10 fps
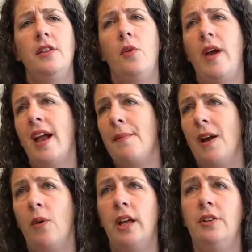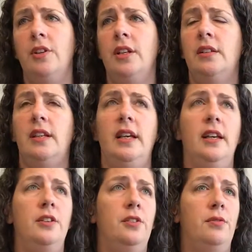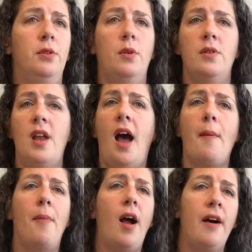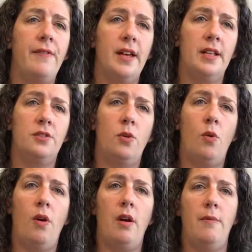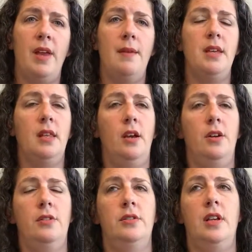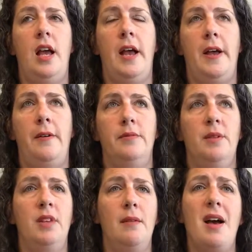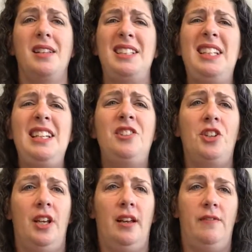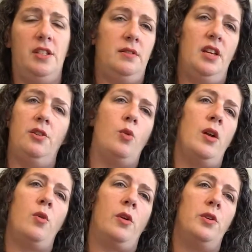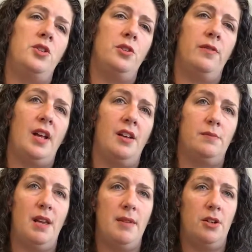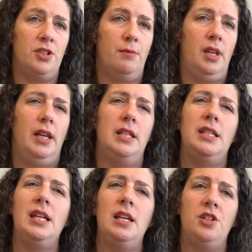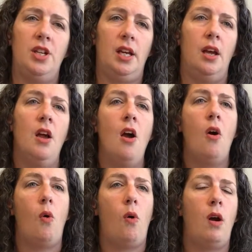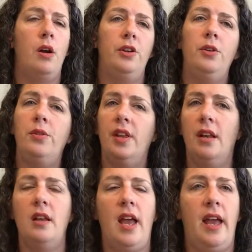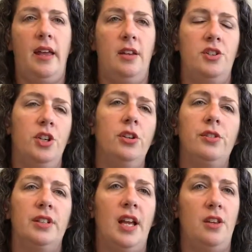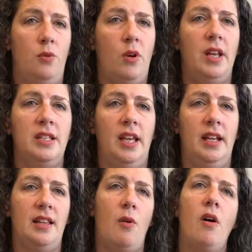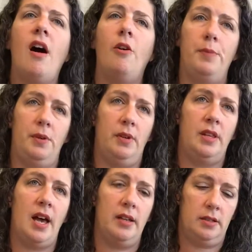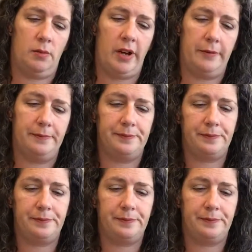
the way I might want to do this is through a nonprofit, or maybe there's something about teaching if it's that you want to work with juveniles. Maybe there's something in teaching or youth and children that you want to take that will help you with that as well.